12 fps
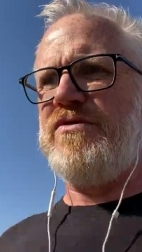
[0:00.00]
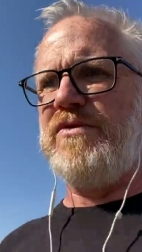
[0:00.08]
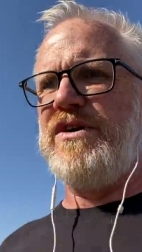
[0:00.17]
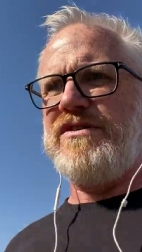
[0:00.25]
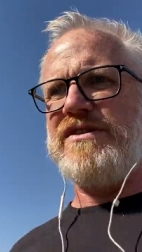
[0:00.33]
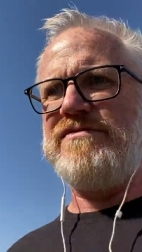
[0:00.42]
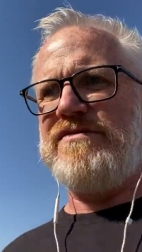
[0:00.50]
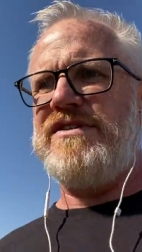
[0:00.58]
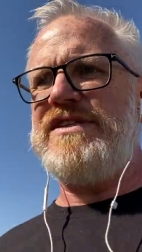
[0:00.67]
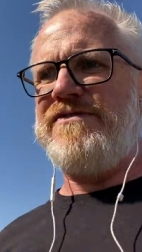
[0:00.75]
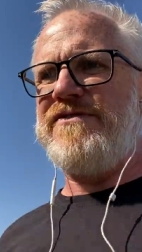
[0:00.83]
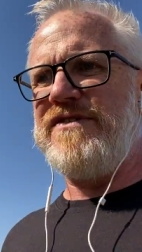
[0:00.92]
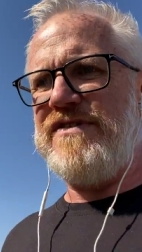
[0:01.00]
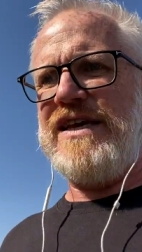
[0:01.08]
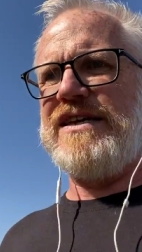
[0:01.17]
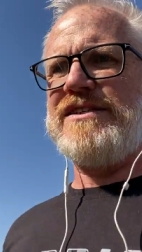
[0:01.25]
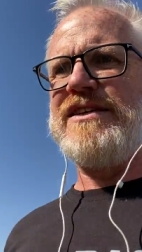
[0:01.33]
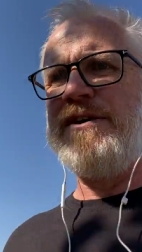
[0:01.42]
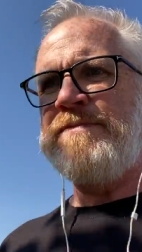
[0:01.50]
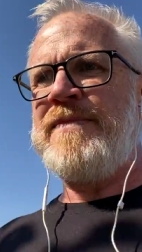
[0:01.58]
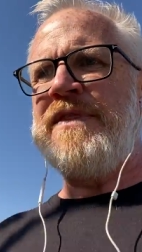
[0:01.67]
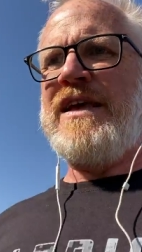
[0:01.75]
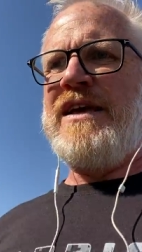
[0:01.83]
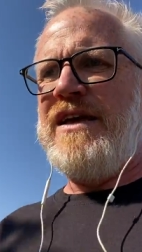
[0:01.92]
the world and different things.
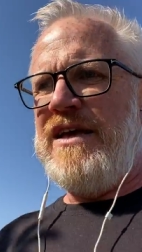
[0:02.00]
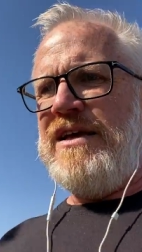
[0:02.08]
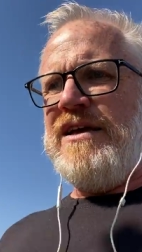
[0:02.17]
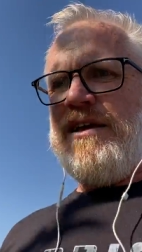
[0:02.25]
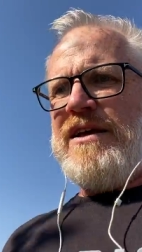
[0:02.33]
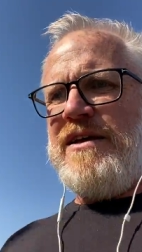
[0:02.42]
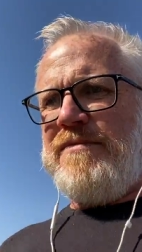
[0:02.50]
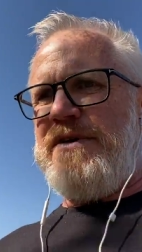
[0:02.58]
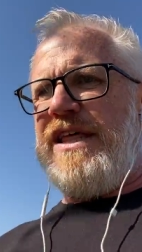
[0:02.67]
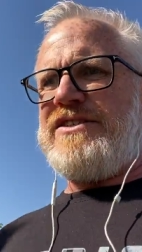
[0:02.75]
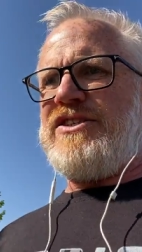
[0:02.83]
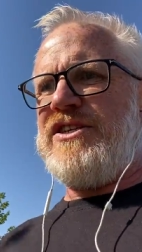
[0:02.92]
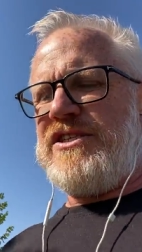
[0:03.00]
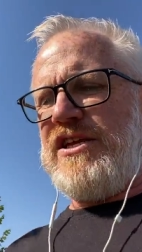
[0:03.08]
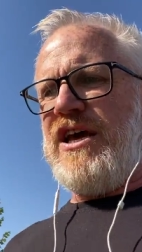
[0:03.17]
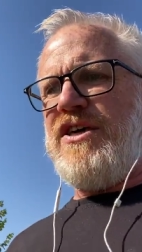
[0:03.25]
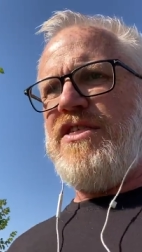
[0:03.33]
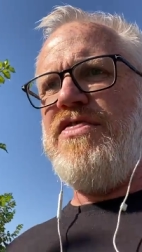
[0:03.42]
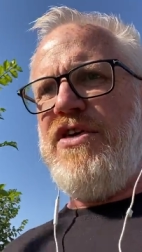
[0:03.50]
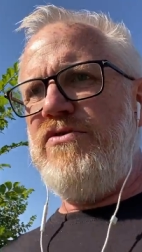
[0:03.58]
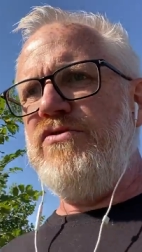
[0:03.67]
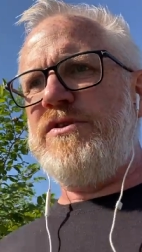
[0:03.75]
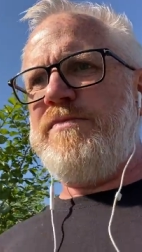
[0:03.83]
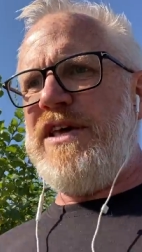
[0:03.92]
But that's just
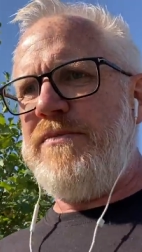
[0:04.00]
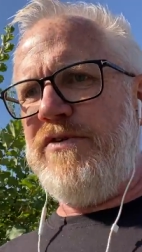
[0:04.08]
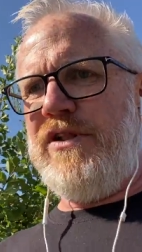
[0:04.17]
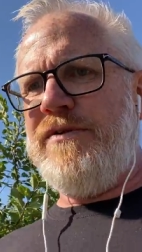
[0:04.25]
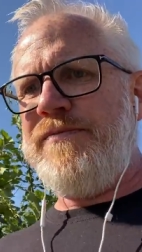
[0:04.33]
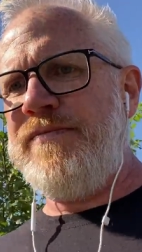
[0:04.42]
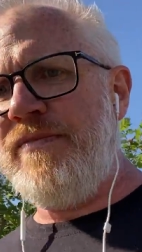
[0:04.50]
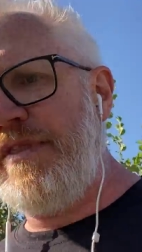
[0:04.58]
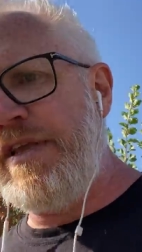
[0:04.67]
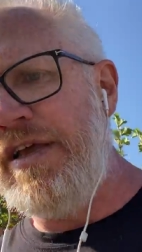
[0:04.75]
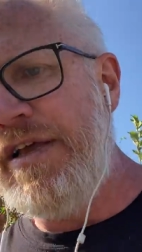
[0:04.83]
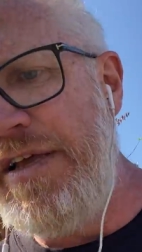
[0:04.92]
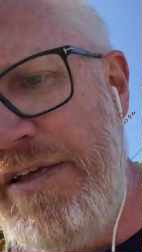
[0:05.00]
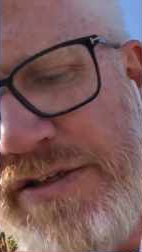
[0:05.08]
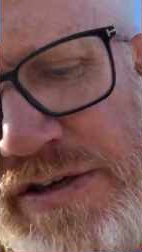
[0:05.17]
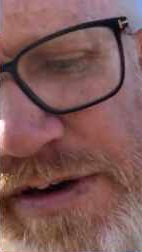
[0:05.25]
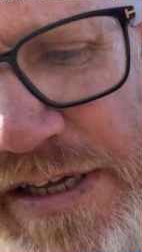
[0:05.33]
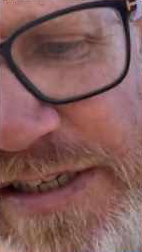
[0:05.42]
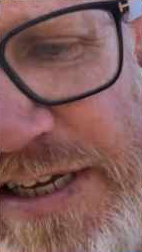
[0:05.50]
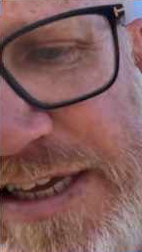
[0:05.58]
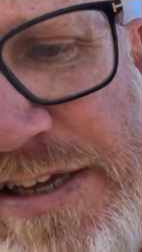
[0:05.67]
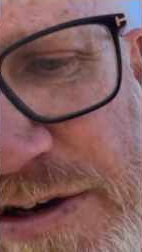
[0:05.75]
those people. So let's take